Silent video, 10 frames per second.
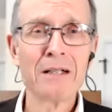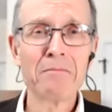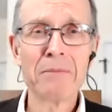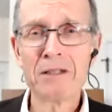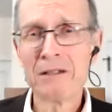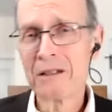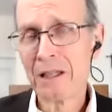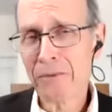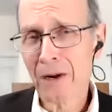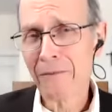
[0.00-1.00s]
But you see,
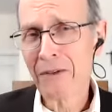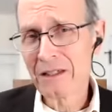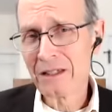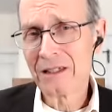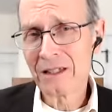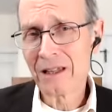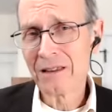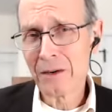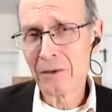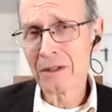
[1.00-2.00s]
prophecy said
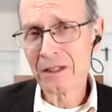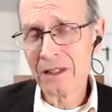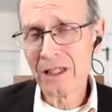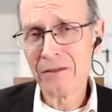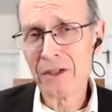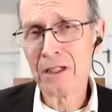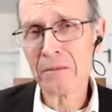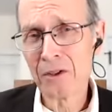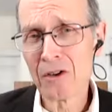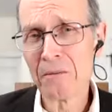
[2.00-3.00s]
they were to leave Egypt
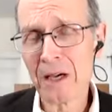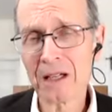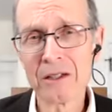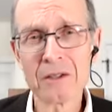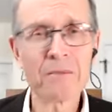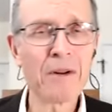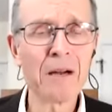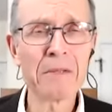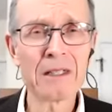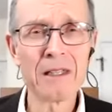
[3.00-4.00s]
and go back to the
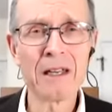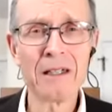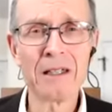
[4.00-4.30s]
promised land.